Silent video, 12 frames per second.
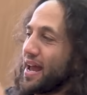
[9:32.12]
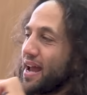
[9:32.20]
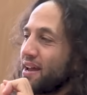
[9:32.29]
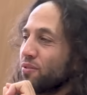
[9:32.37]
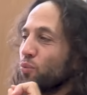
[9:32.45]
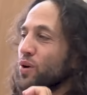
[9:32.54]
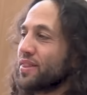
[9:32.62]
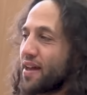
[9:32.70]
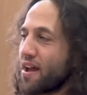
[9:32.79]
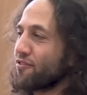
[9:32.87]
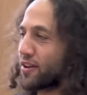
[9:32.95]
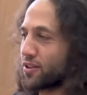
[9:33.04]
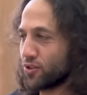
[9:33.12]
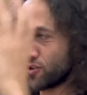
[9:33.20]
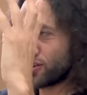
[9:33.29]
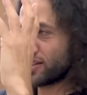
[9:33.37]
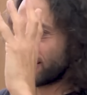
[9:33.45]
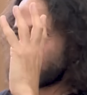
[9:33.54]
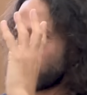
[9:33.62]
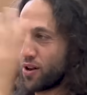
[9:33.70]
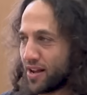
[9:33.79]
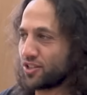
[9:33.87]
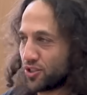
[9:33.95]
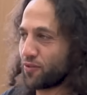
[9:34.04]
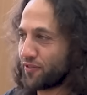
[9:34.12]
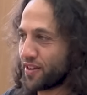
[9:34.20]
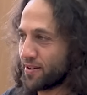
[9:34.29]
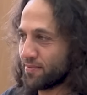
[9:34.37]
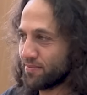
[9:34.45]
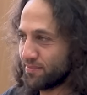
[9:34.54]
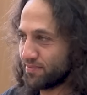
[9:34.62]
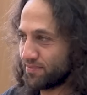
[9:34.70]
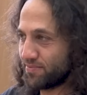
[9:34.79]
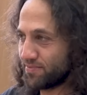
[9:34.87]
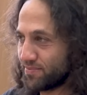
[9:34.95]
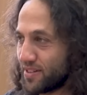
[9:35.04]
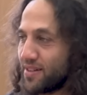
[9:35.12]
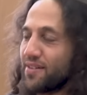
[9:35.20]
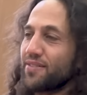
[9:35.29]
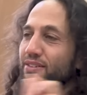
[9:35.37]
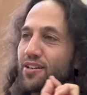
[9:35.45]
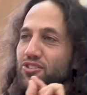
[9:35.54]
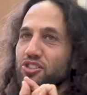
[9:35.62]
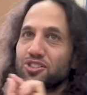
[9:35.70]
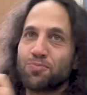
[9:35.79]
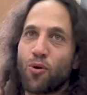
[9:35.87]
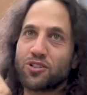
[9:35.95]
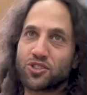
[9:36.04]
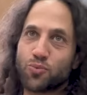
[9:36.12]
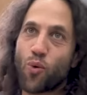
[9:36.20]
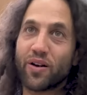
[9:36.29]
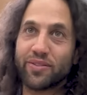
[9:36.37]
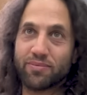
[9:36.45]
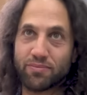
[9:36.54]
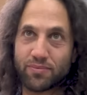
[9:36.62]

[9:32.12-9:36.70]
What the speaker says: And whenever you look at a collection of them, there's a smallest one.